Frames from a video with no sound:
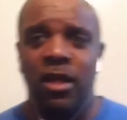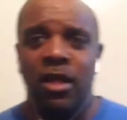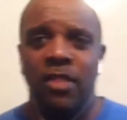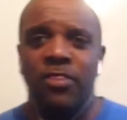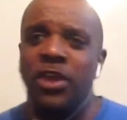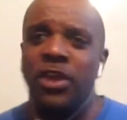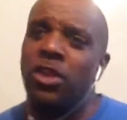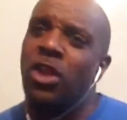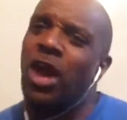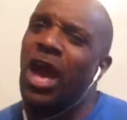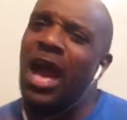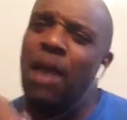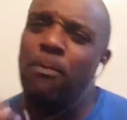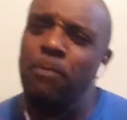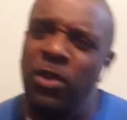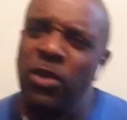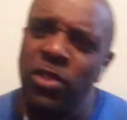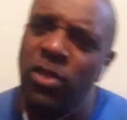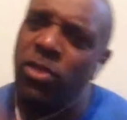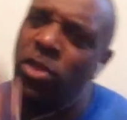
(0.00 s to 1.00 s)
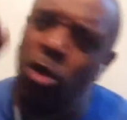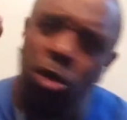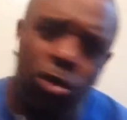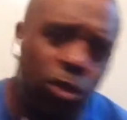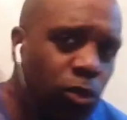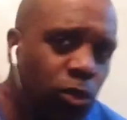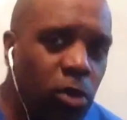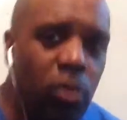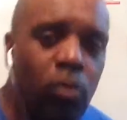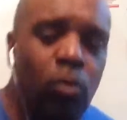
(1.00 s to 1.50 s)
They're not happy that you're
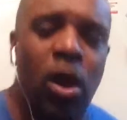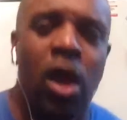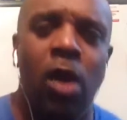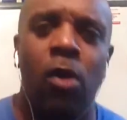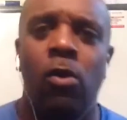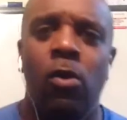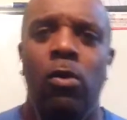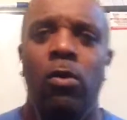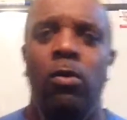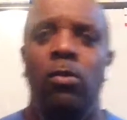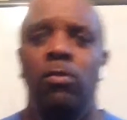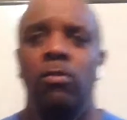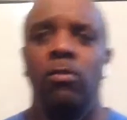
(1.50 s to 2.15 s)
doing well.